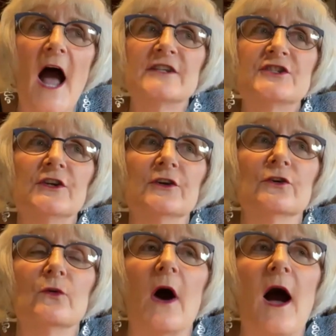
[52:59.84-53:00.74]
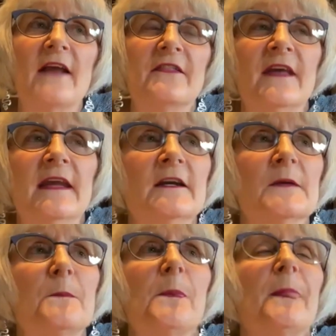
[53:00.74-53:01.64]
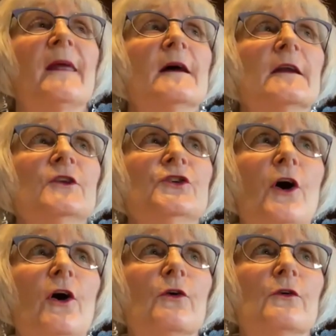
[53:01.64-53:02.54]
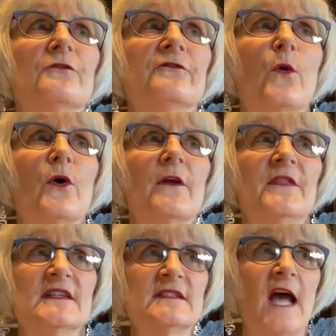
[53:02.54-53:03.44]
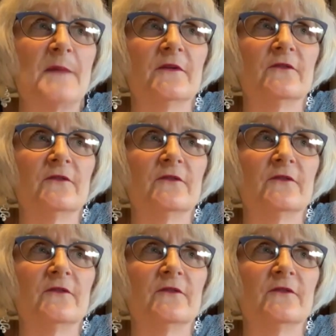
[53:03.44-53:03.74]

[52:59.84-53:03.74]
I do. I think, you know, for this type of